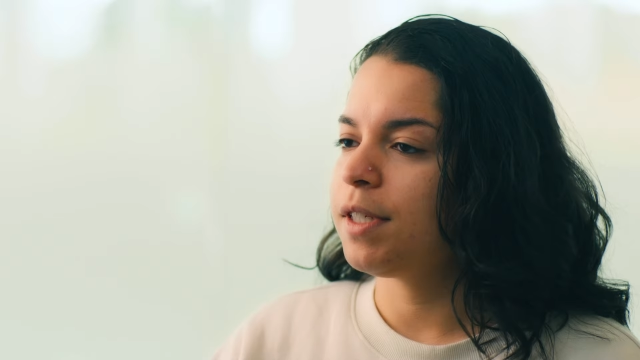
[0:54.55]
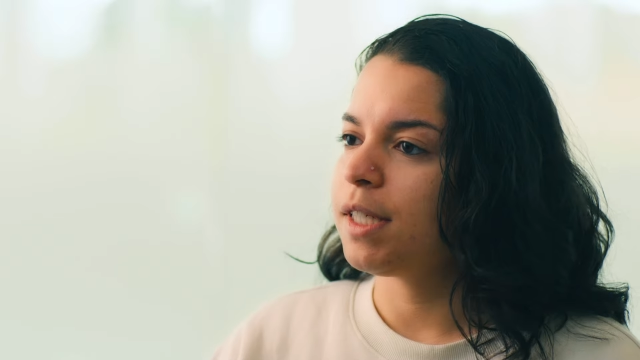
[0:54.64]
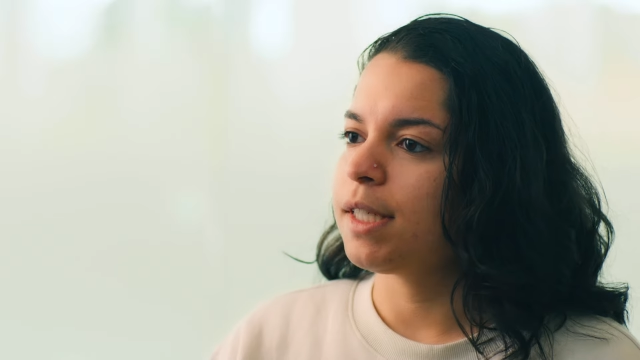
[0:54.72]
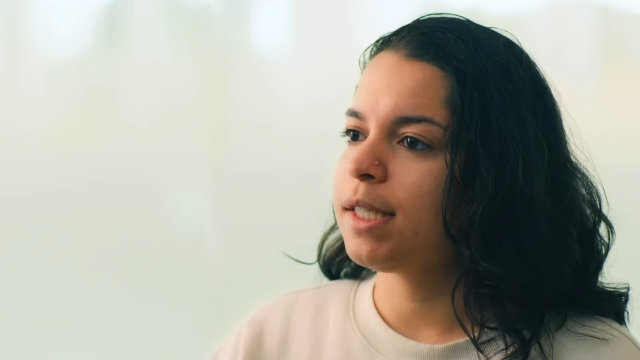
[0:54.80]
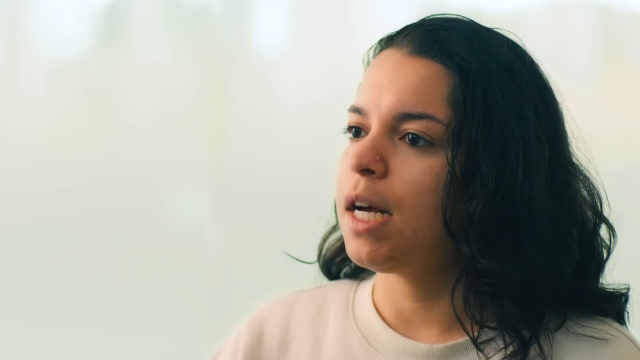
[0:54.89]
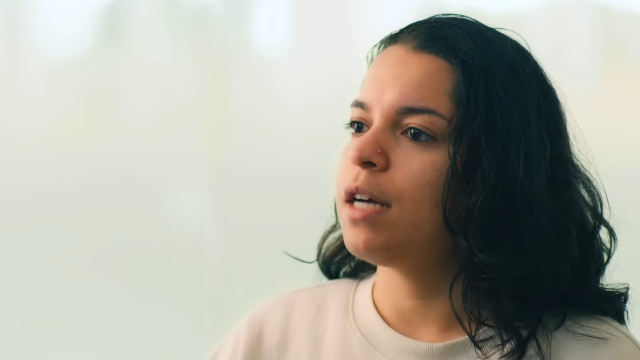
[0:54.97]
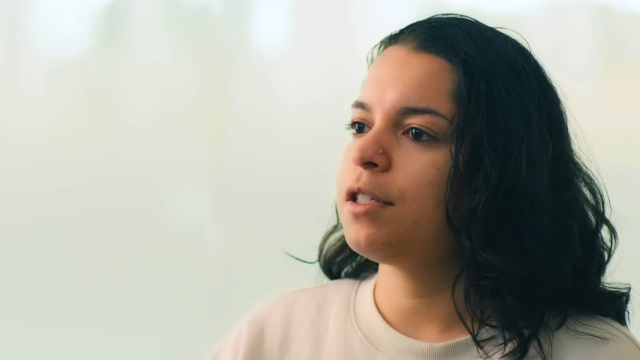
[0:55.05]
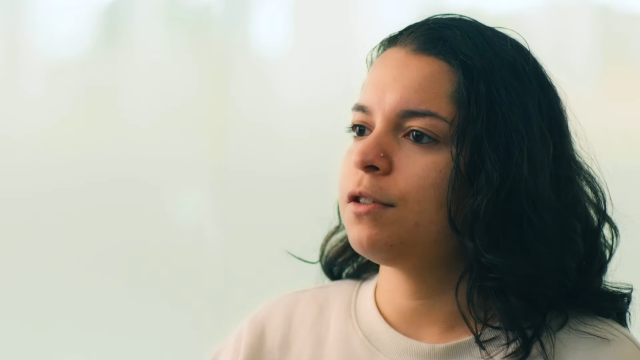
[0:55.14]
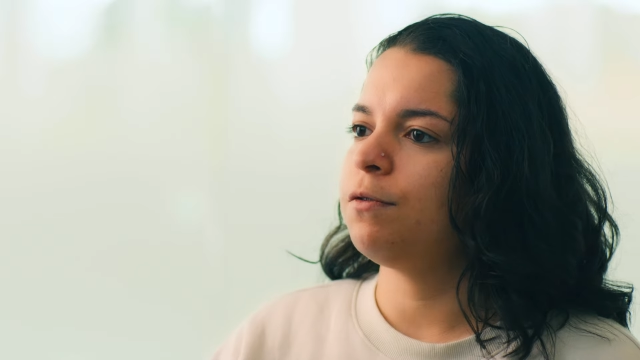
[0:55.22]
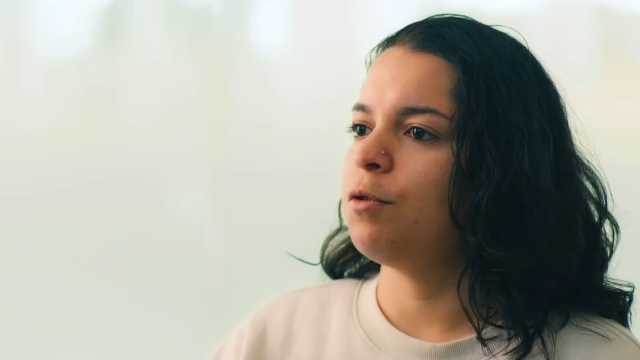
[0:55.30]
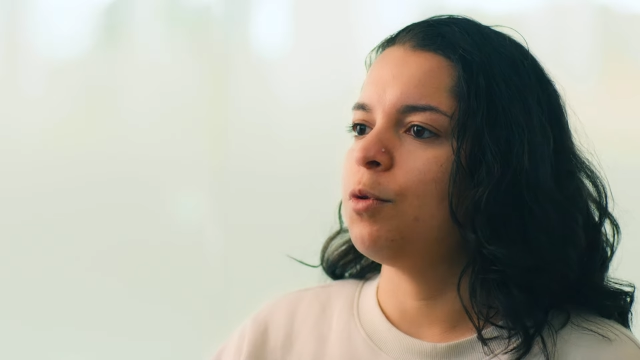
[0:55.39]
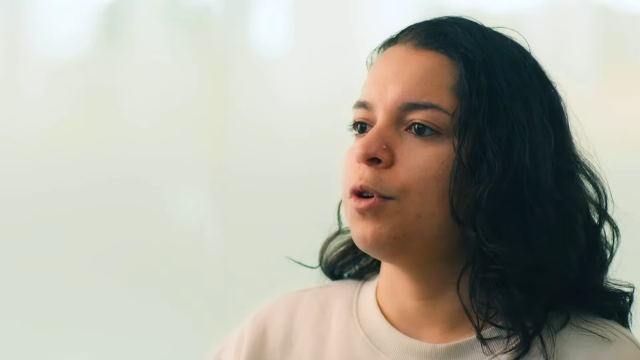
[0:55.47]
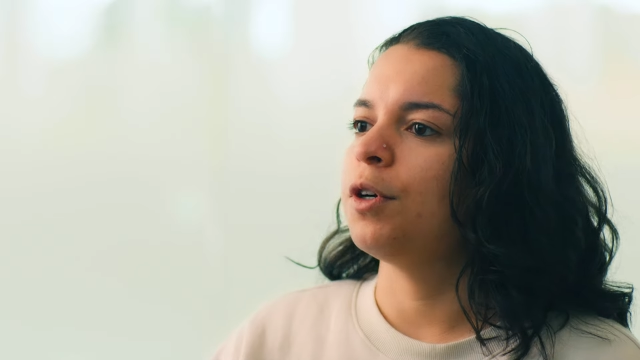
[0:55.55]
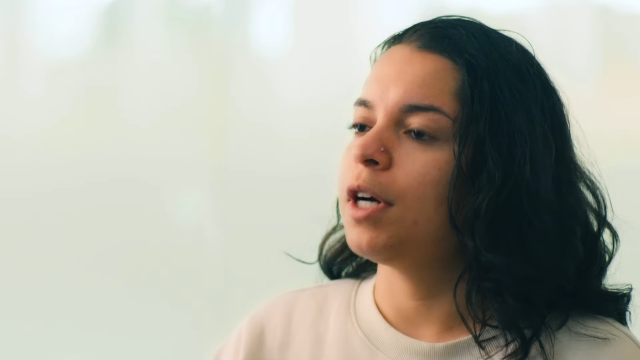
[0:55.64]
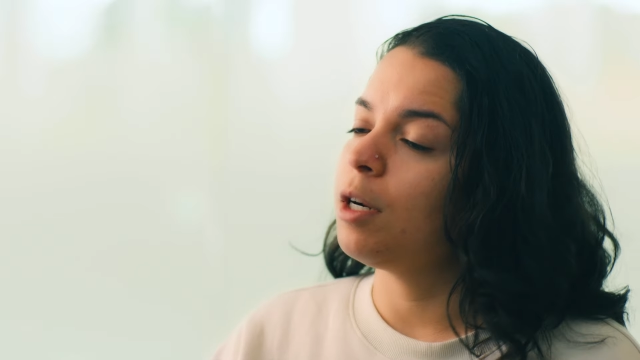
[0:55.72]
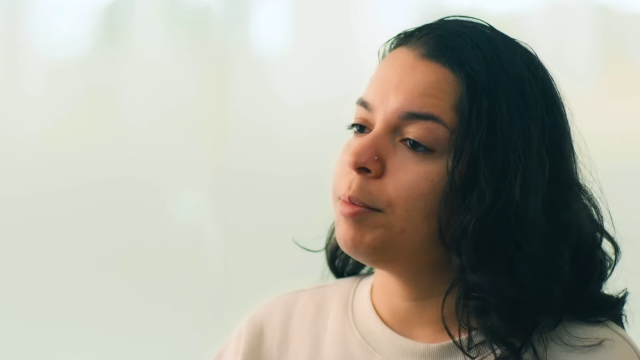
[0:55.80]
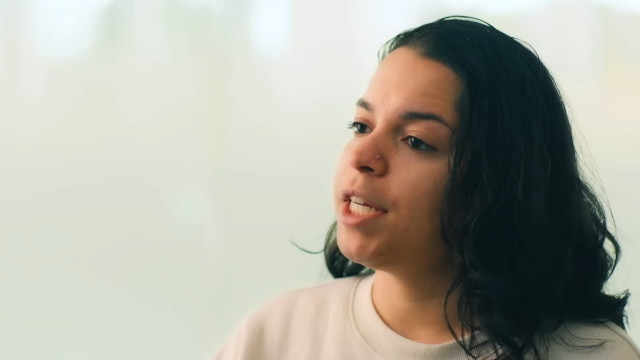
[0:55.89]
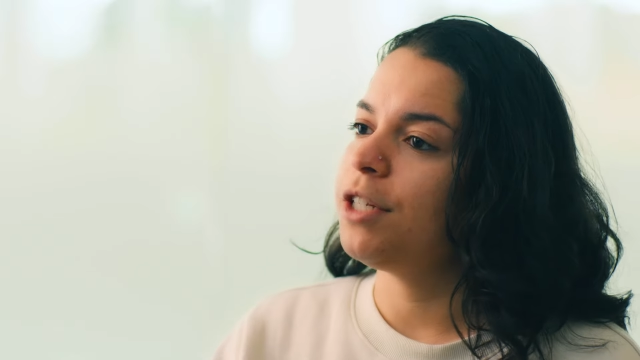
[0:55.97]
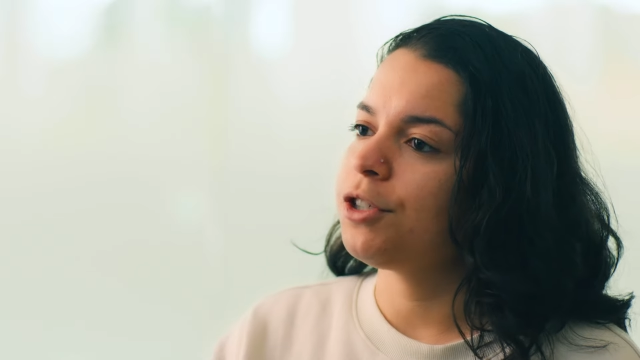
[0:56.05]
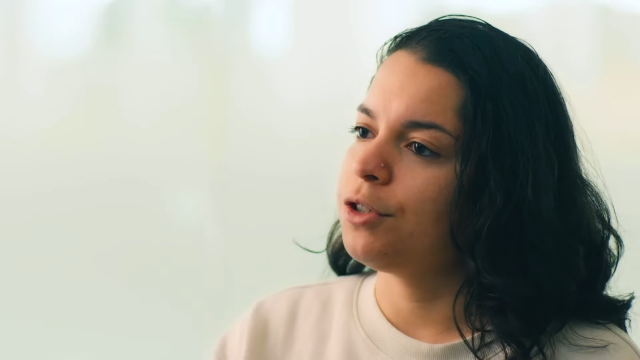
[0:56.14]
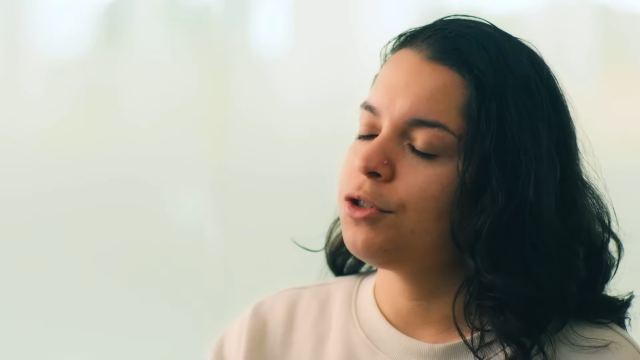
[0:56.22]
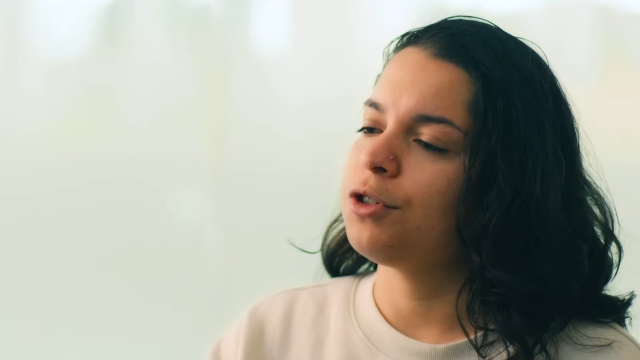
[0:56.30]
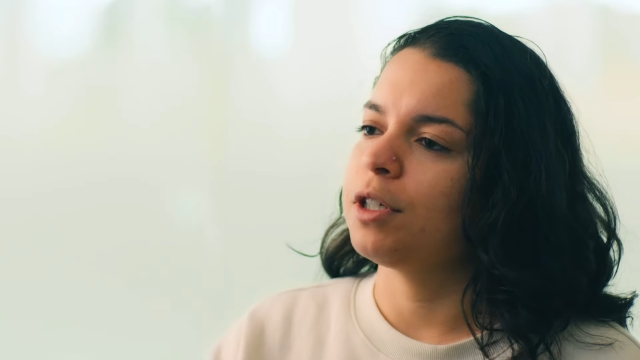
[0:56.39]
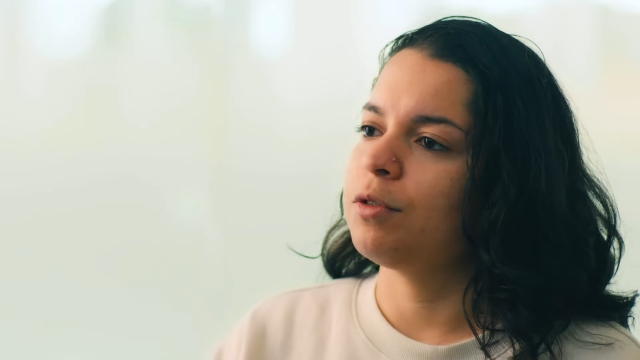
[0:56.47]
success for our
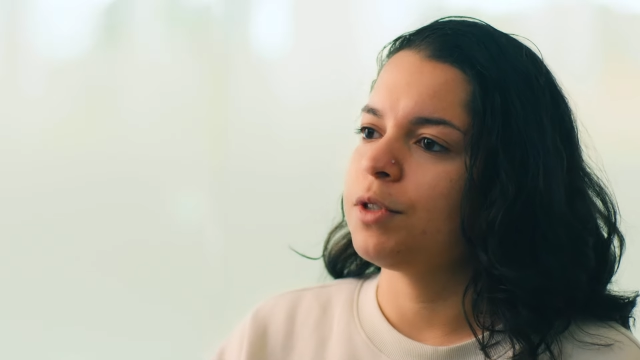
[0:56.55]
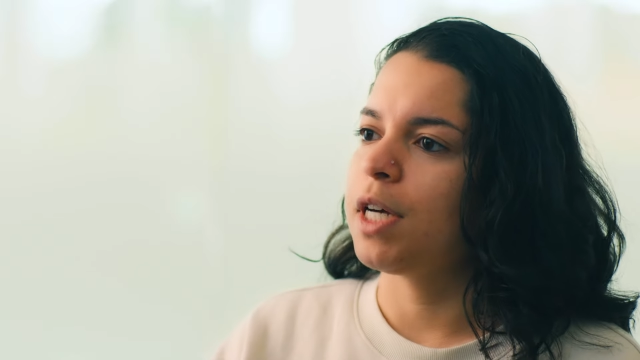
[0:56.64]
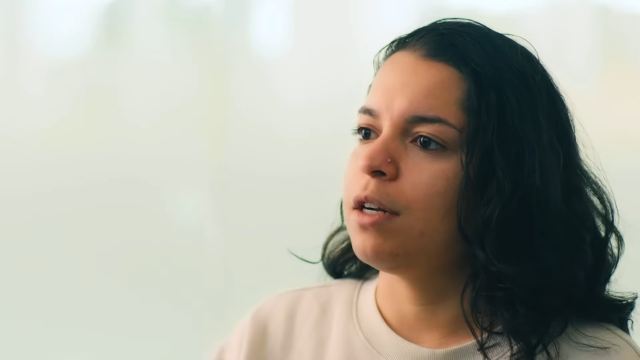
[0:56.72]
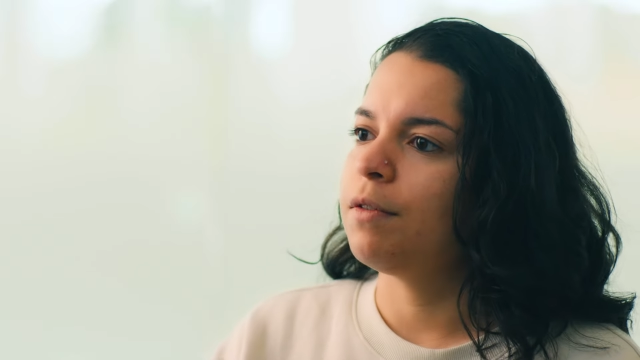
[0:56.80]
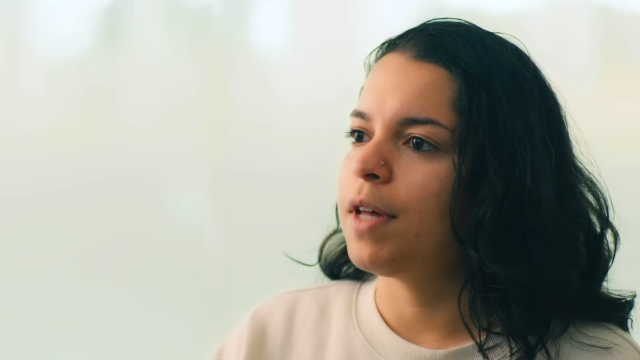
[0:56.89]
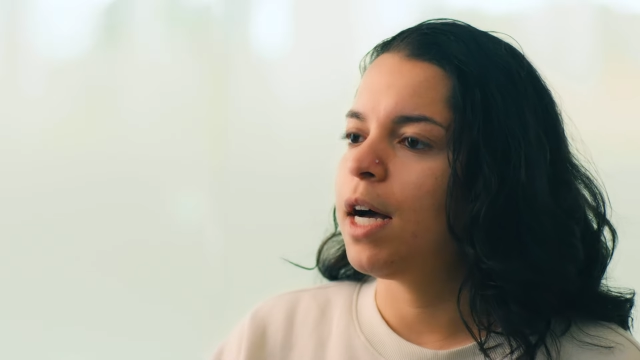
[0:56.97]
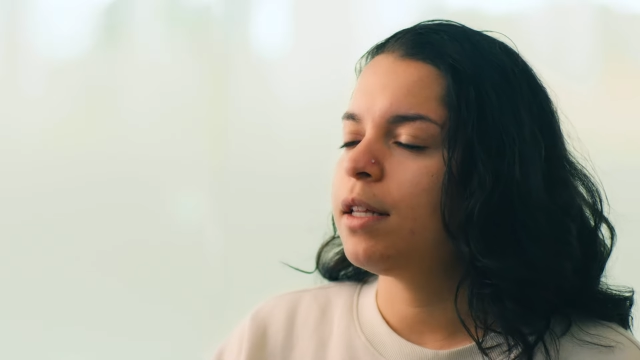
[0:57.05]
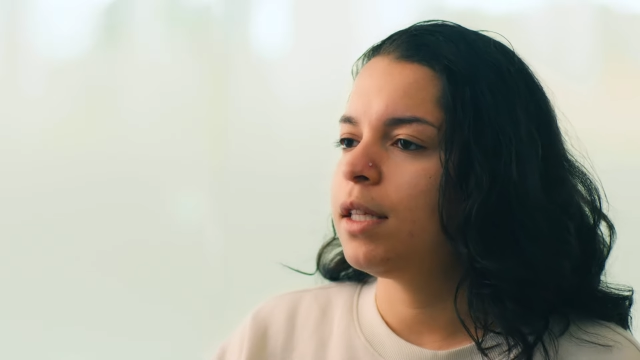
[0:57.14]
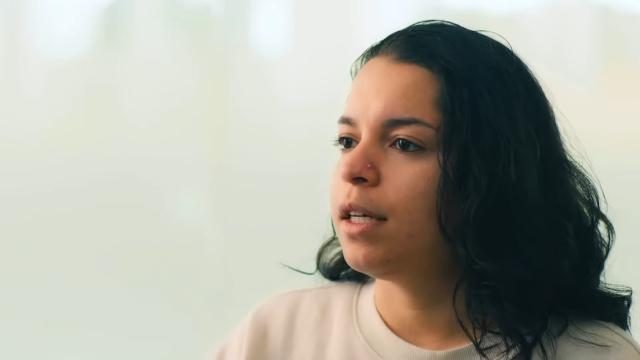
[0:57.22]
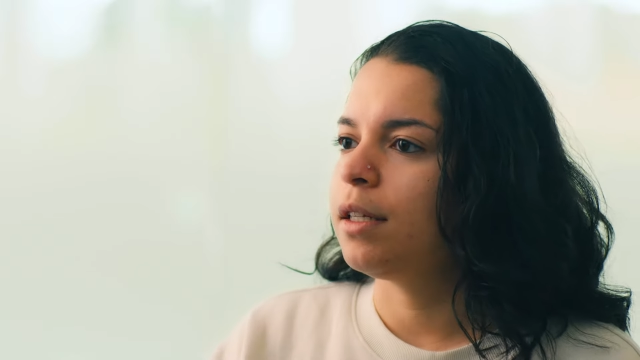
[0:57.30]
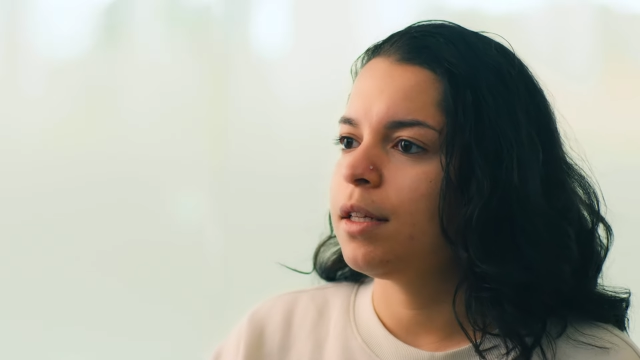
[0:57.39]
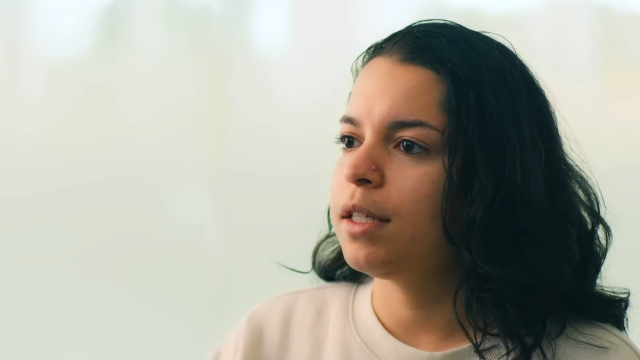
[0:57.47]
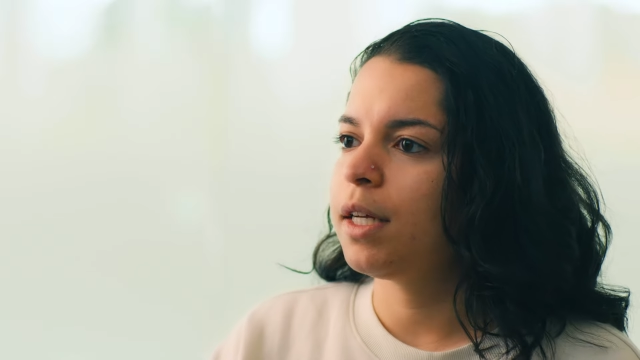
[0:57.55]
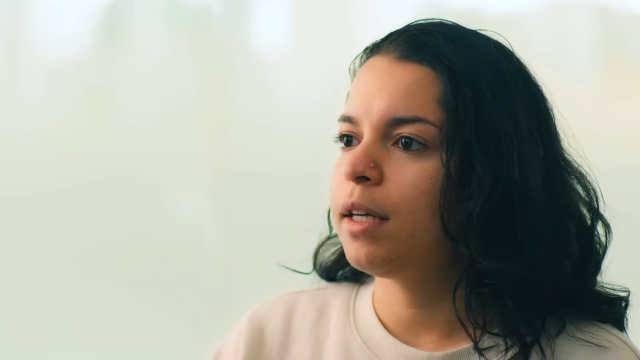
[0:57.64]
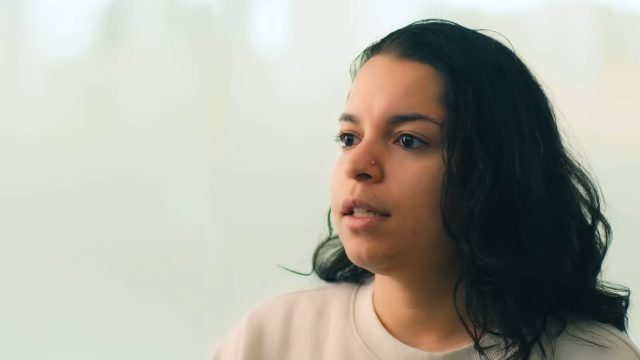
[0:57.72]
patients trickles out of that at the end of the day.